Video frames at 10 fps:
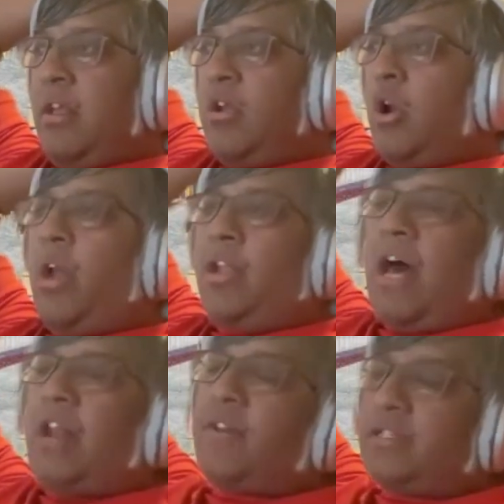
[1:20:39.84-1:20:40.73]
you know, a
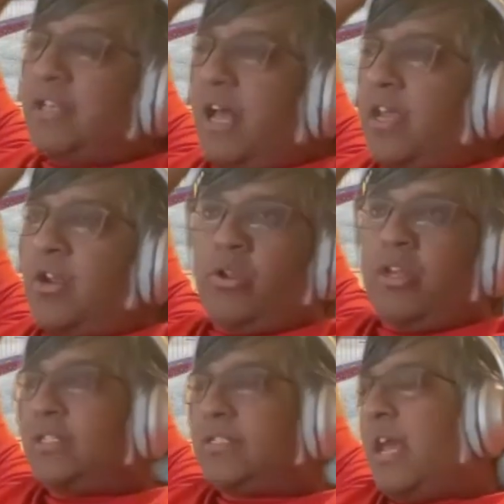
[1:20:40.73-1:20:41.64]
lot of it is like, you know, like,
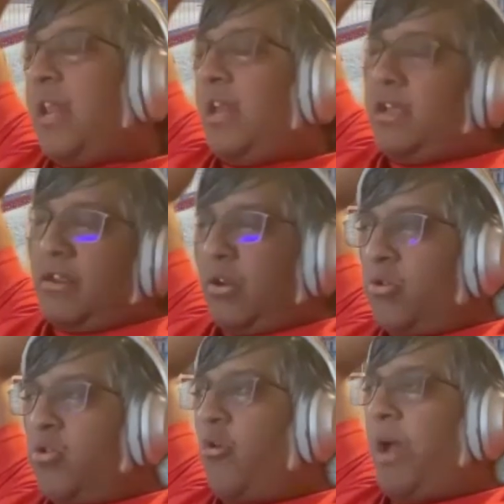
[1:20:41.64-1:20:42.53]
let's say, like, you
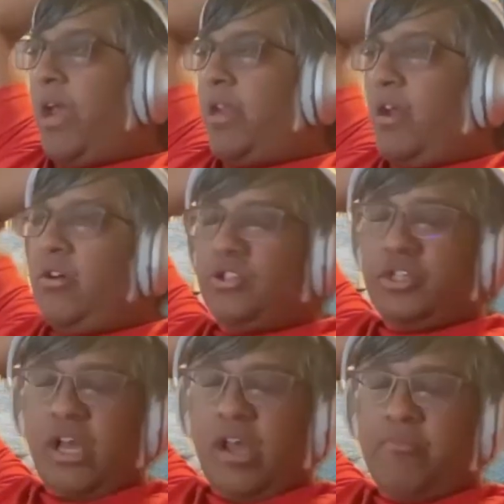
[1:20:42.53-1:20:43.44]
know my
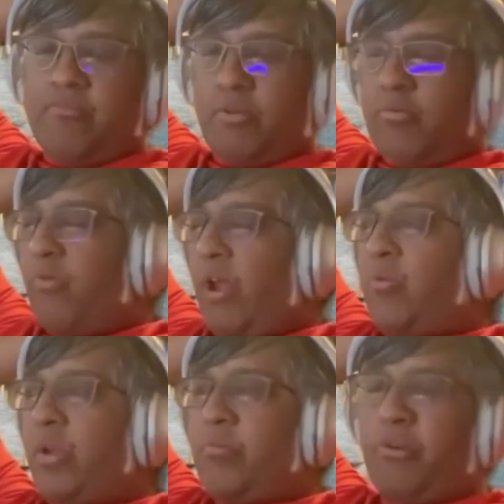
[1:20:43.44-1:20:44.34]
ideology. I'm
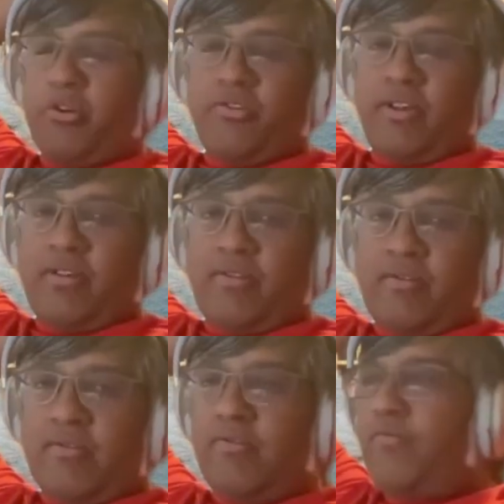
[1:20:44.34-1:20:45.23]
right-wing person,
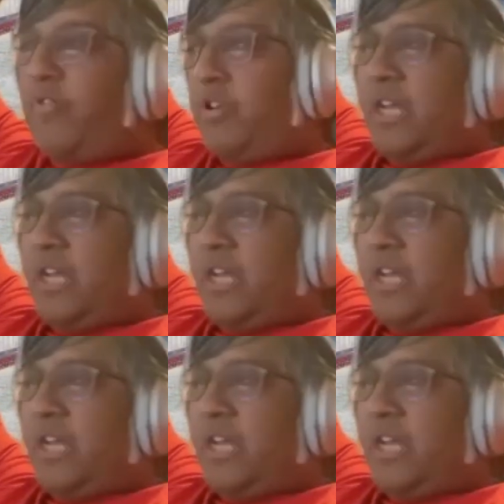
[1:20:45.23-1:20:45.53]
for